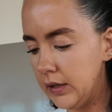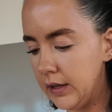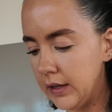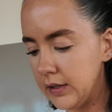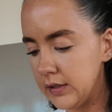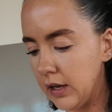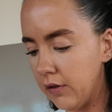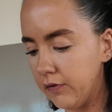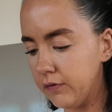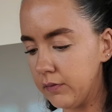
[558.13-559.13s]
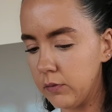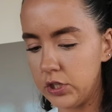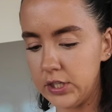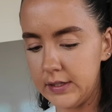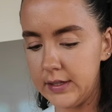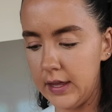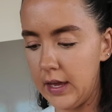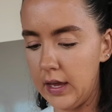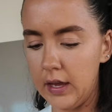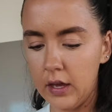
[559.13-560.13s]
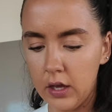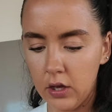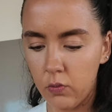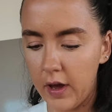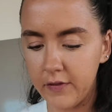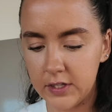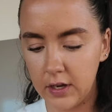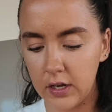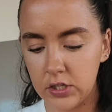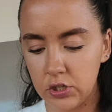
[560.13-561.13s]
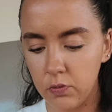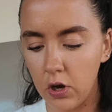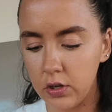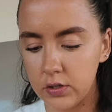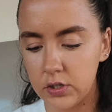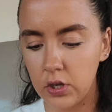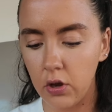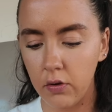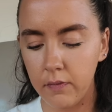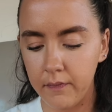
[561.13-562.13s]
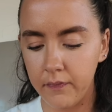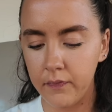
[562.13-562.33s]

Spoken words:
the other stuff, which is the whatever sides you want. So